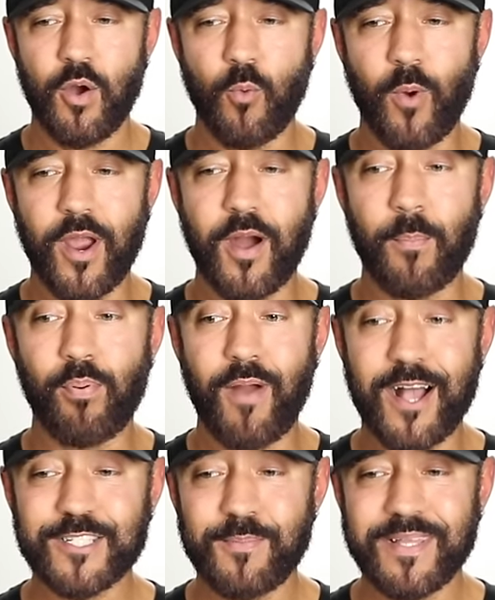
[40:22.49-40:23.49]
where
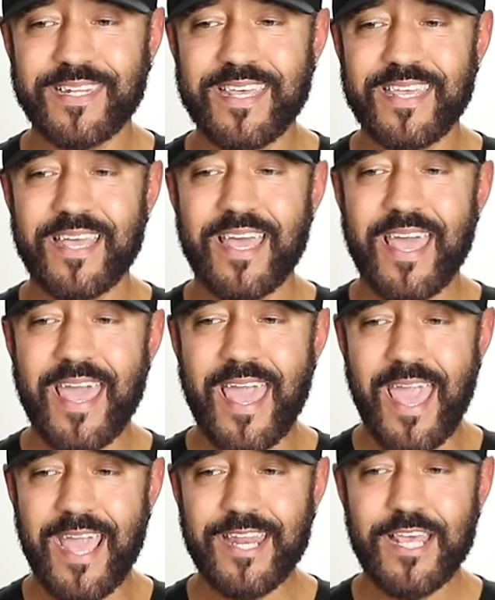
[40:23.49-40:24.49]
approximately
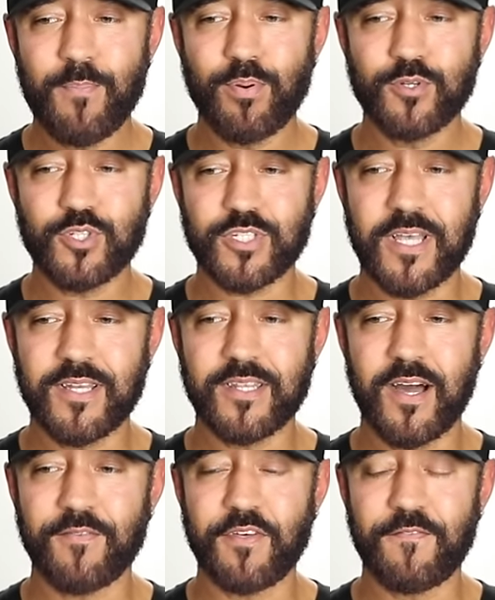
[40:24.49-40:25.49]
80%
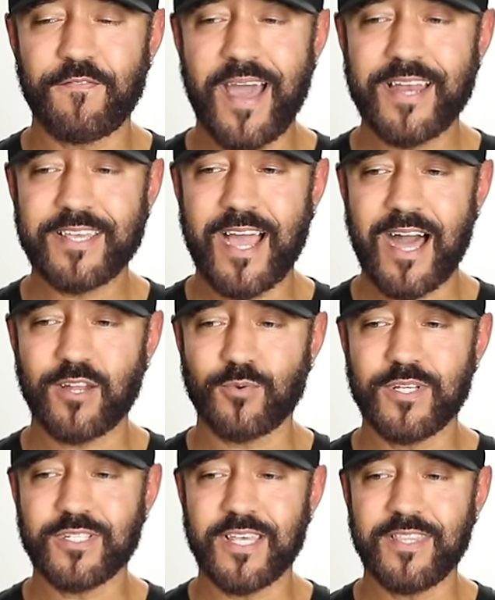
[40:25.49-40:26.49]
of the fat
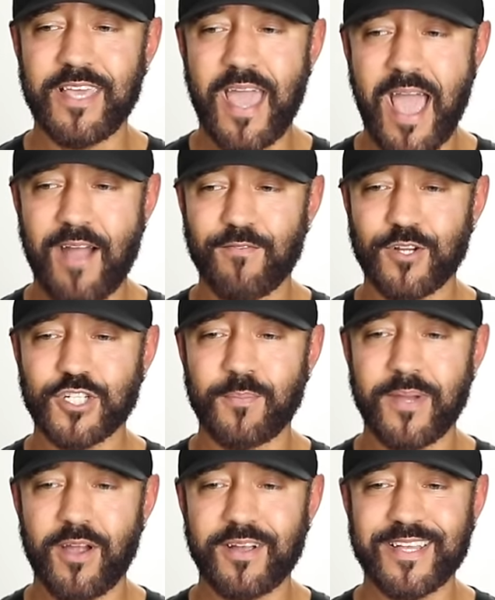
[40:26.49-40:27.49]
calories in the average
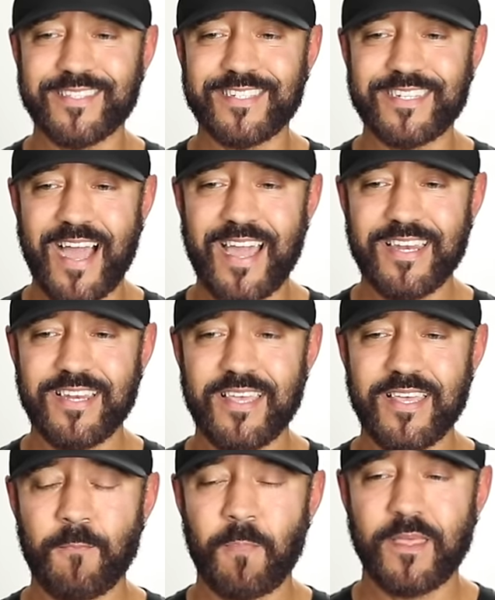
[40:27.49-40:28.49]
American's diet
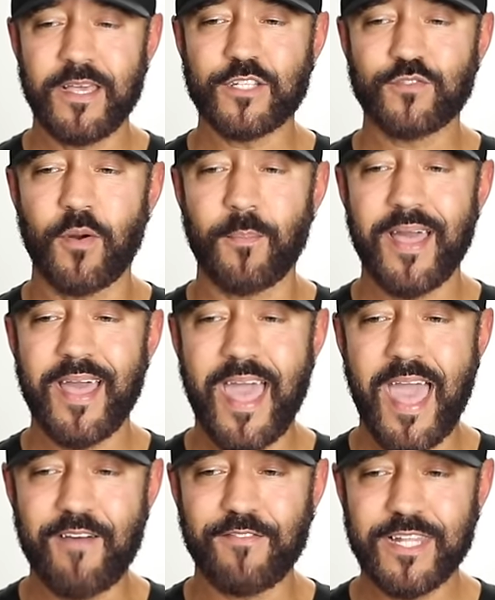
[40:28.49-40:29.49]
is from
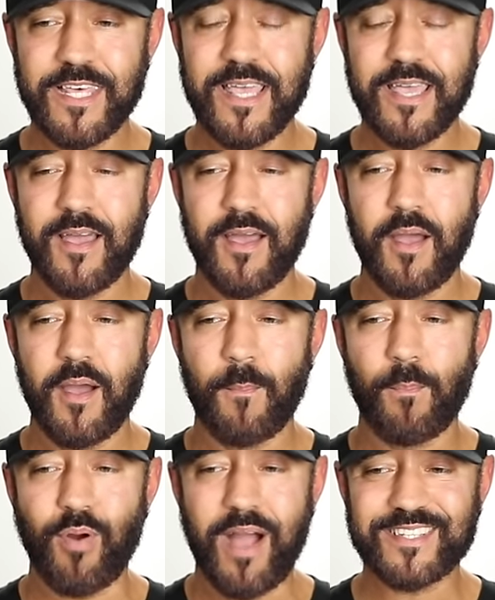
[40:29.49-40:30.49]
heavily
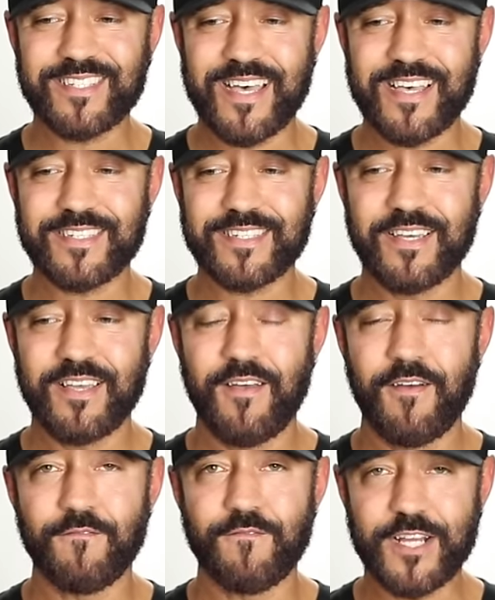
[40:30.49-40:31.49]
processed
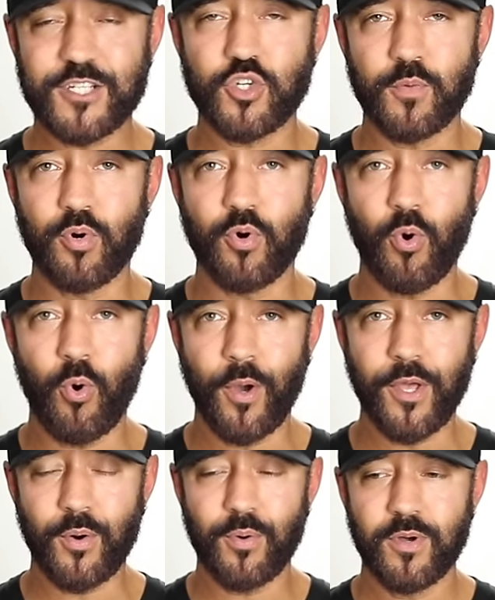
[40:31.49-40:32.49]
vegetable
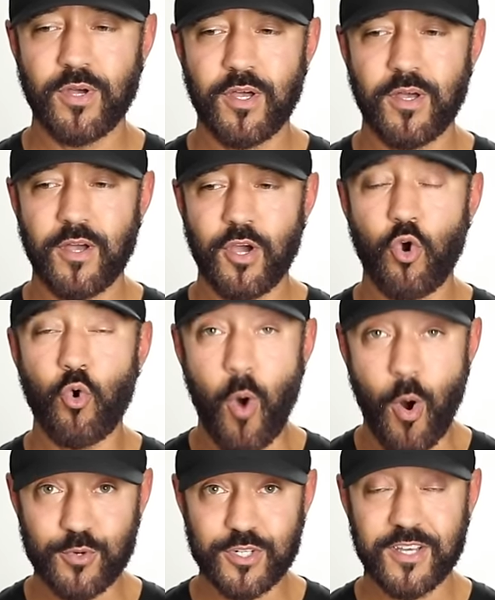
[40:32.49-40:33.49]
oil.
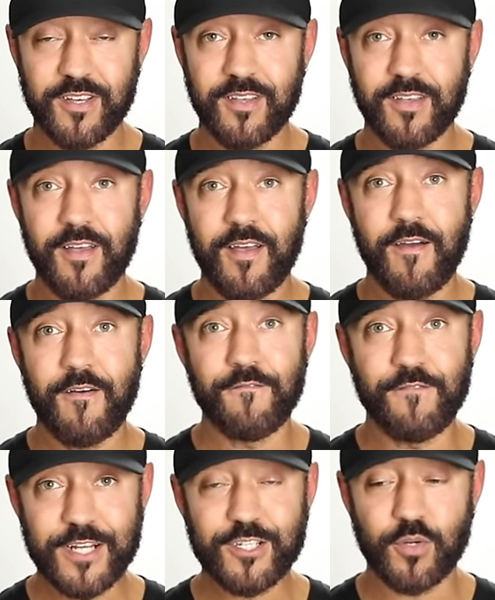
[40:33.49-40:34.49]
Quote,
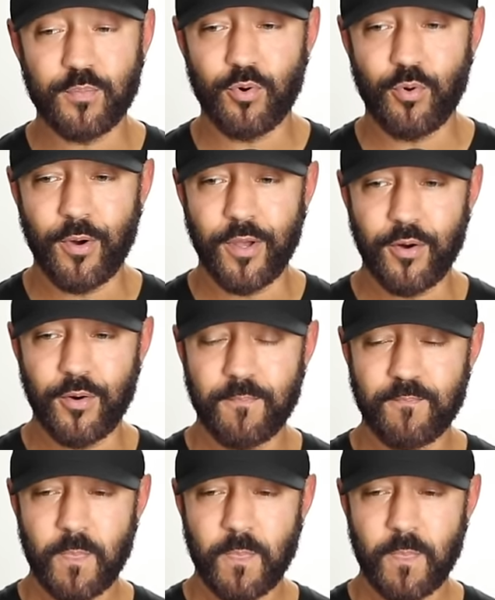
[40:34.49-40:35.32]
vegetable oil.